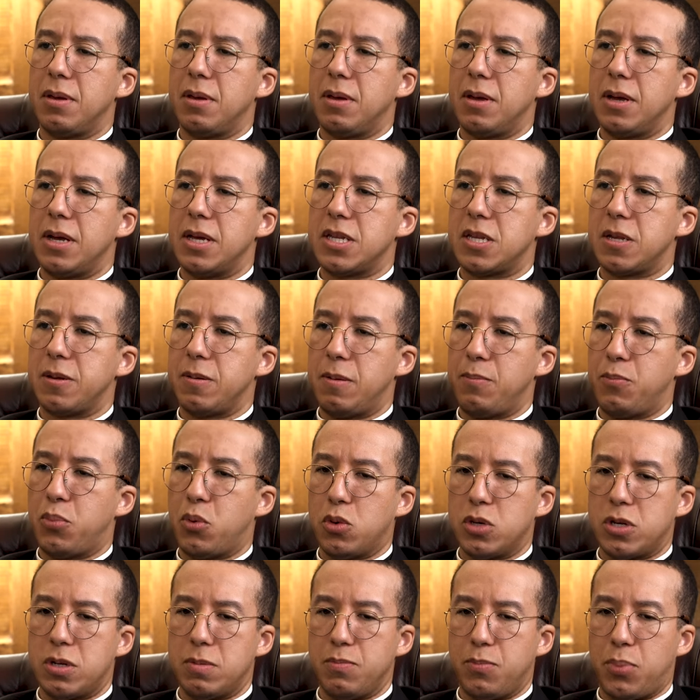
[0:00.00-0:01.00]
It's an
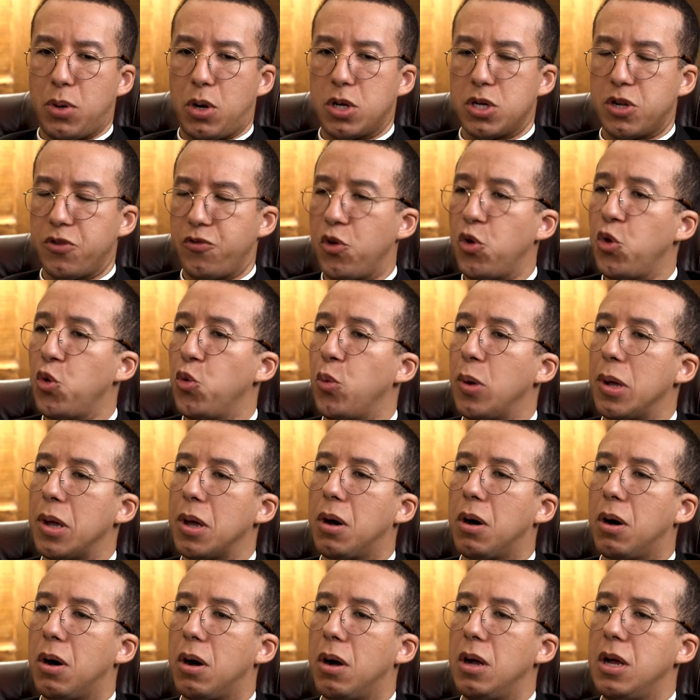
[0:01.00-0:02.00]
important part of who we
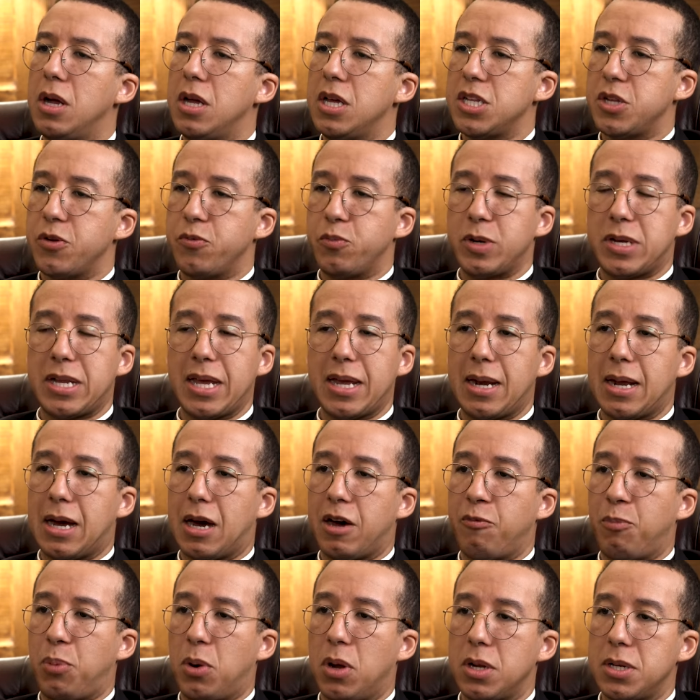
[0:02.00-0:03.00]
are. So we're taking it out
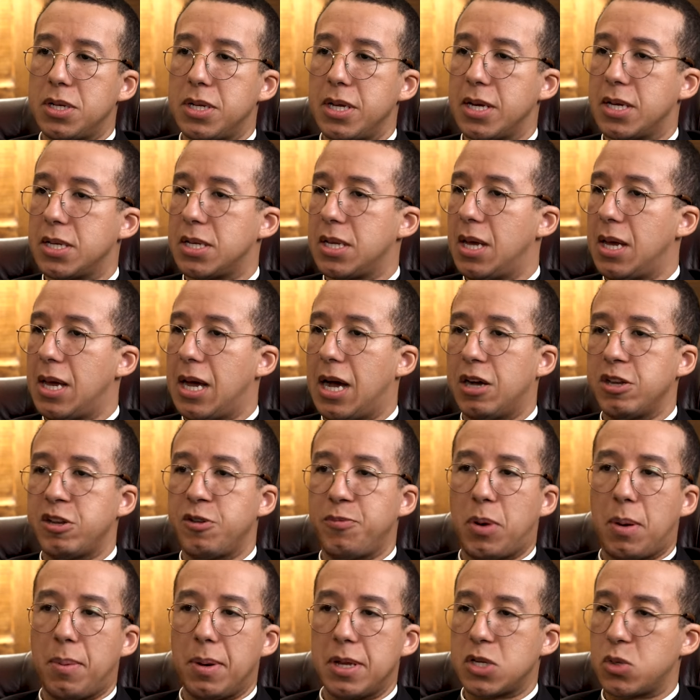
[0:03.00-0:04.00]
of politics, out of
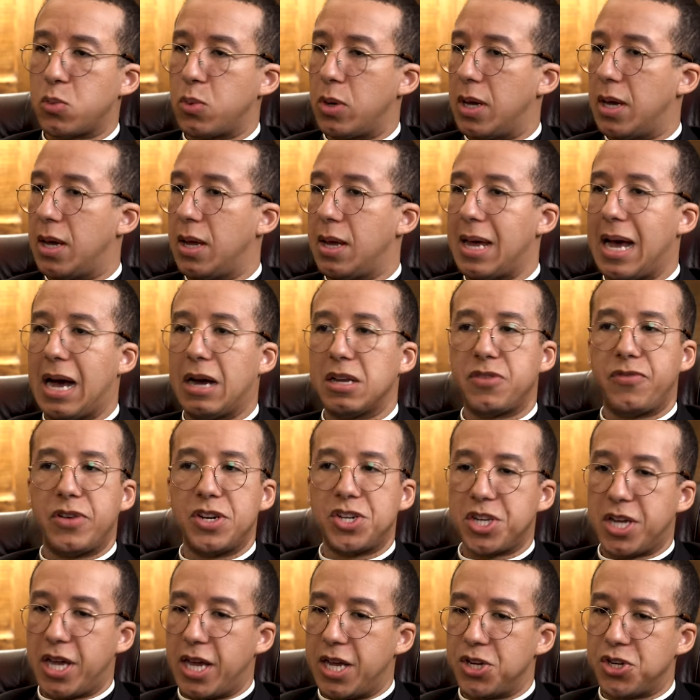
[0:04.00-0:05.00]
public square, out of
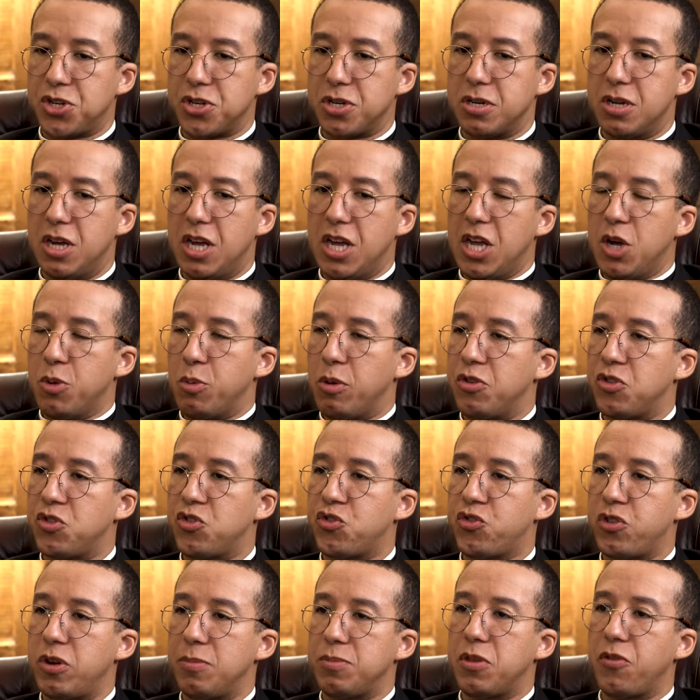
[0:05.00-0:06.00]
education. We've
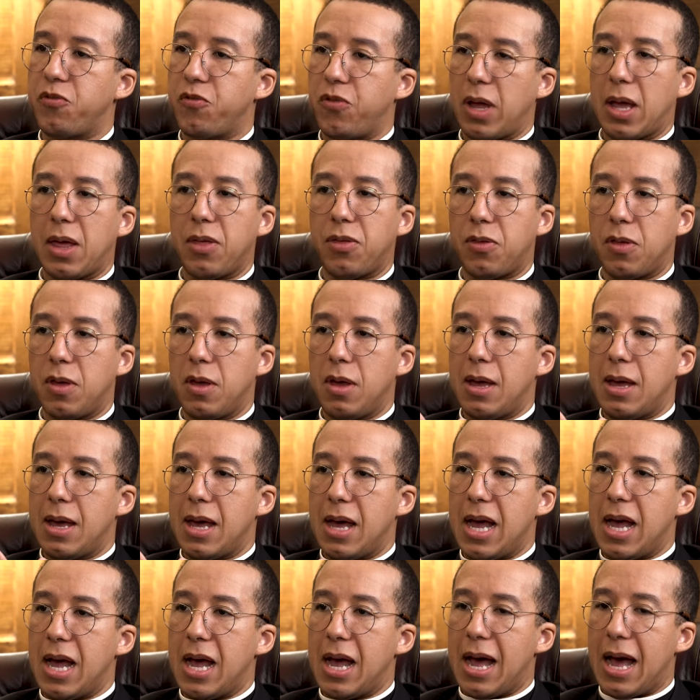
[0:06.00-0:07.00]
stripped the faith
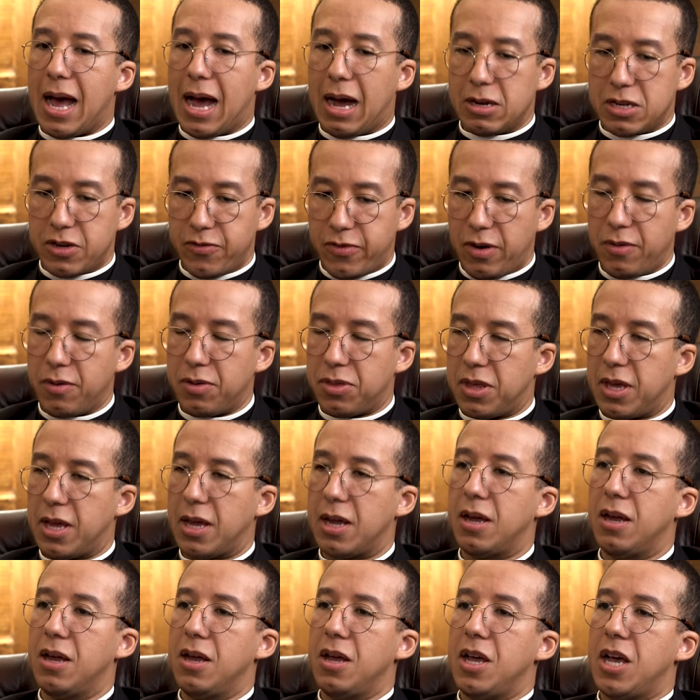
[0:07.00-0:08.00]
out of everything,
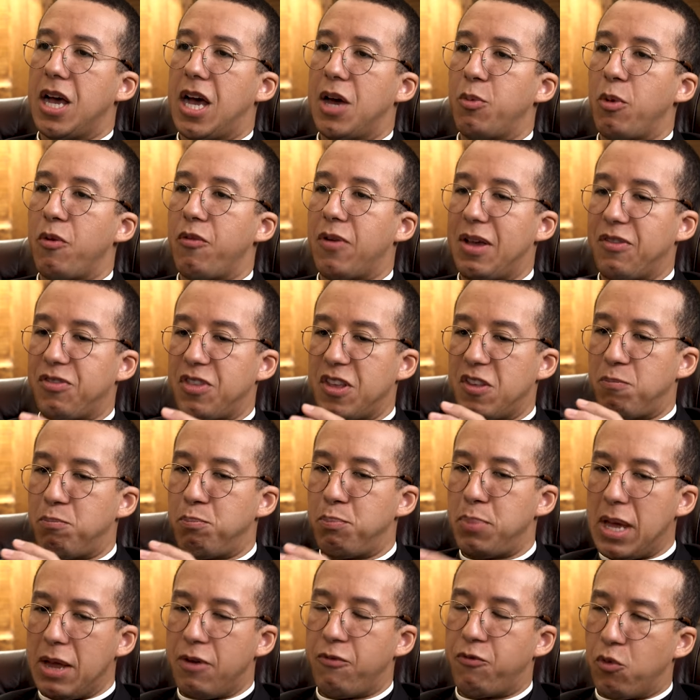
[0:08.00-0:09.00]
and we've left this
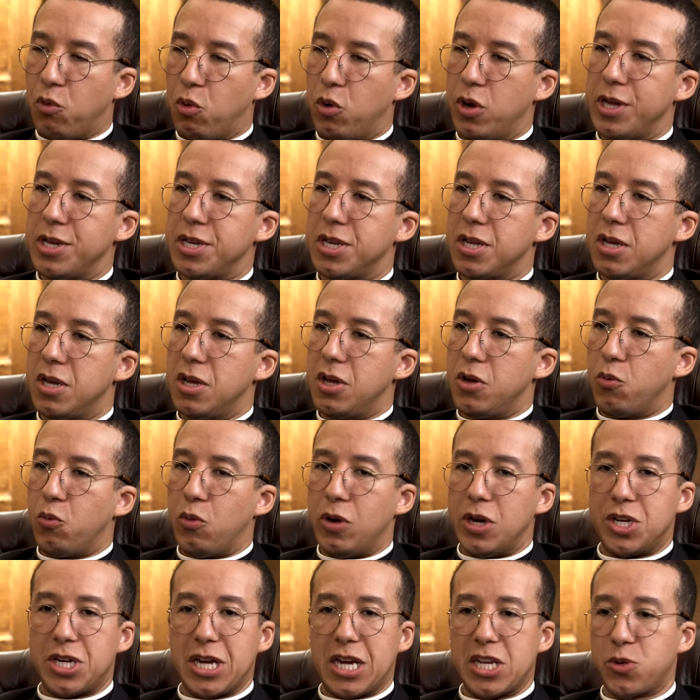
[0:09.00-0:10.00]
big void,
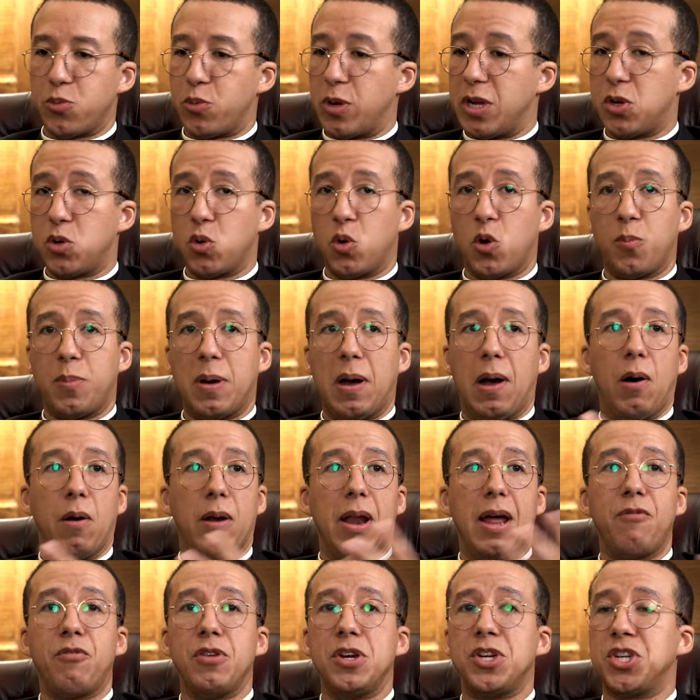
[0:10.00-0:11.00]
which, as we talk about on
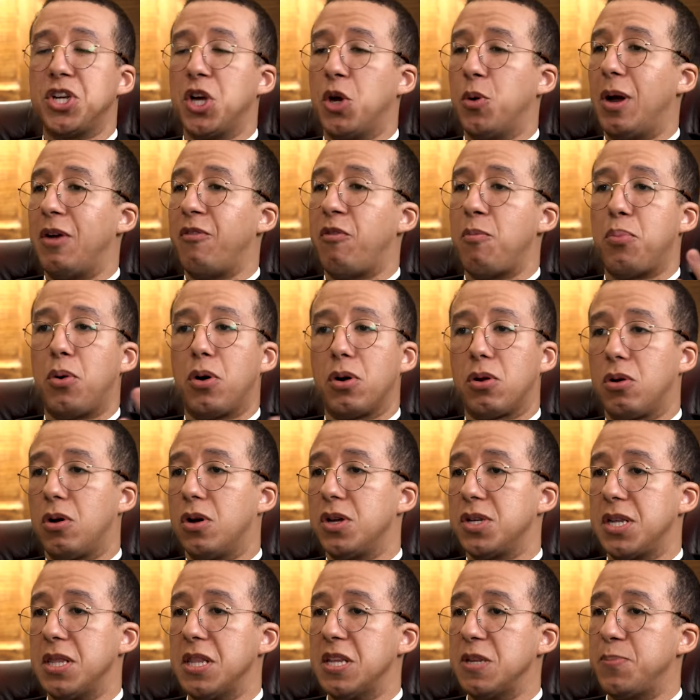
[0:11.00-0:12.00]
every show, every
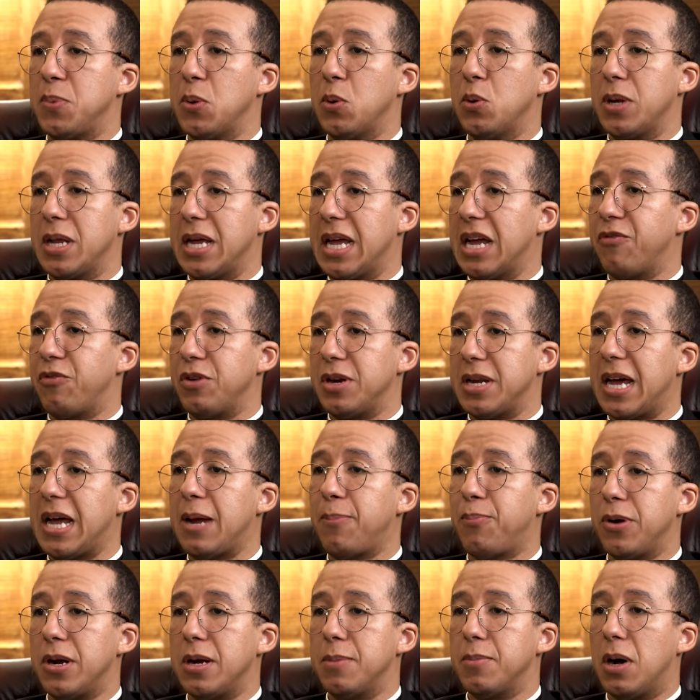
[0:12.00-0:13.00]
podcast in this building, every day,
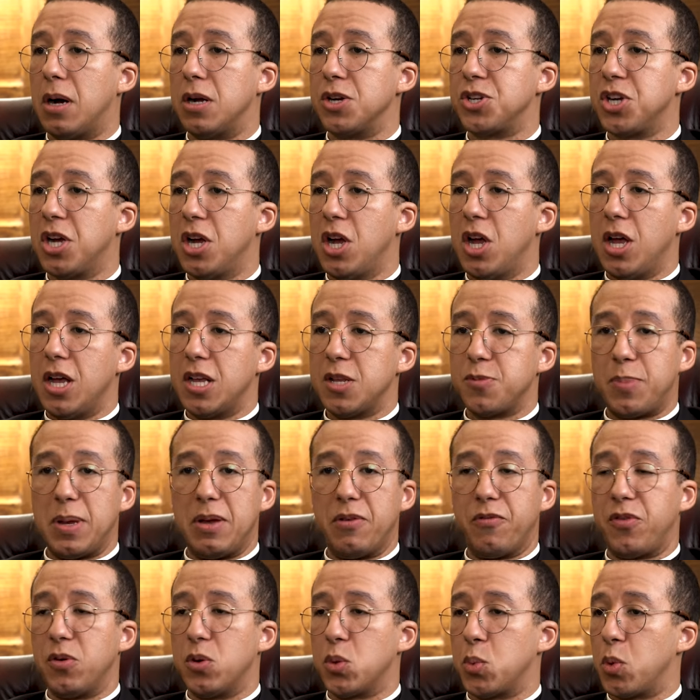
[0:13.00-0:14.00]
pretty much, is being
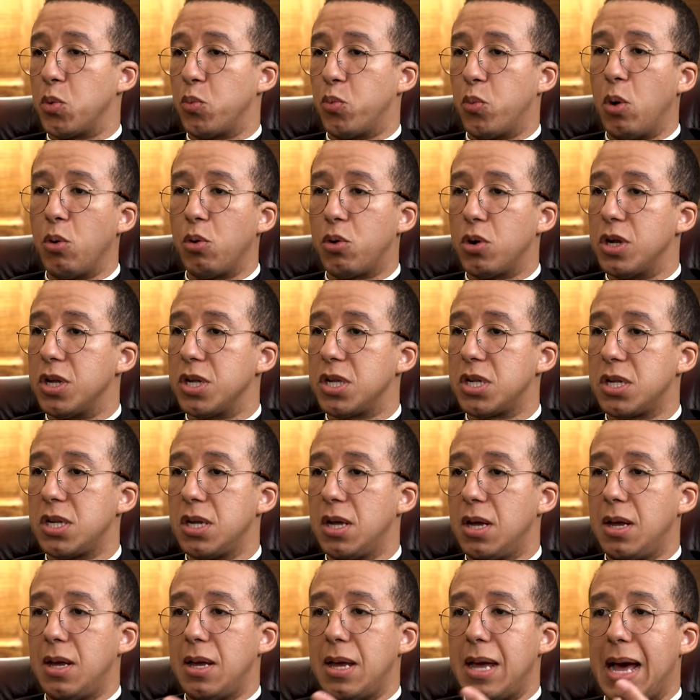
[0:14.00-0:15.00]
filled with wokeness
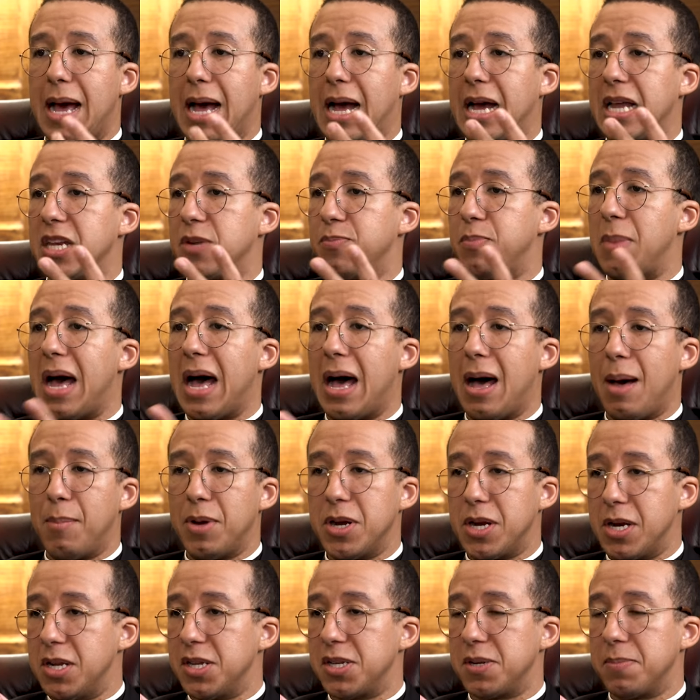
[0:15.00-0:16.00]
and
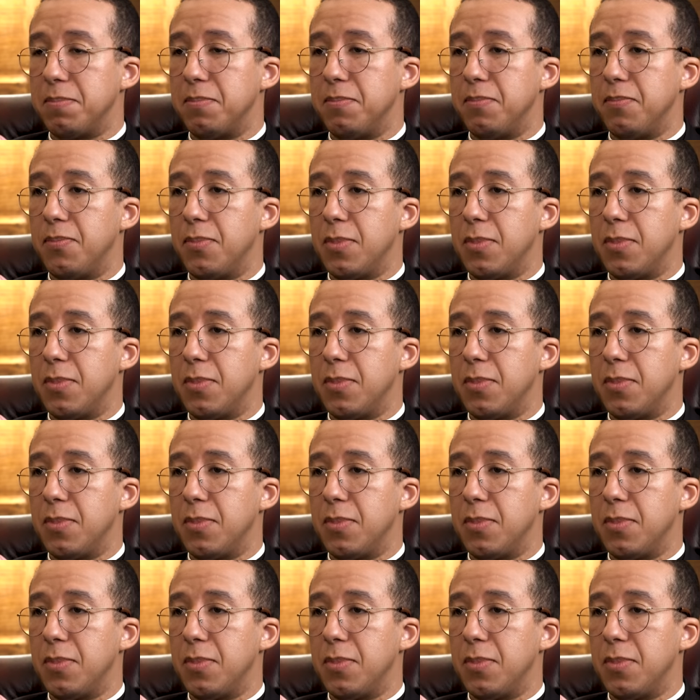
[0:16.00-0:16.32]
Mohammedanism.